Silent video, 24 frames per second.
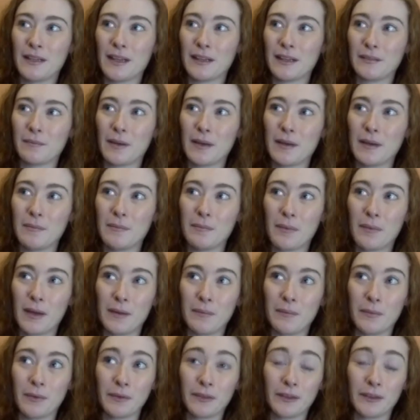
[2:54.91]
Like my
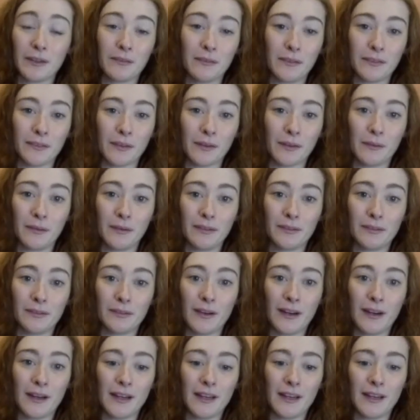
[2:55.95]
mother was always
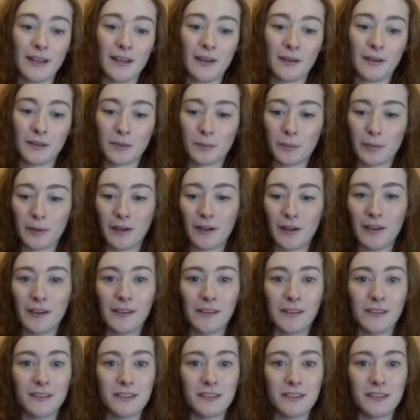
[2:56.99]
very entrepreneurial,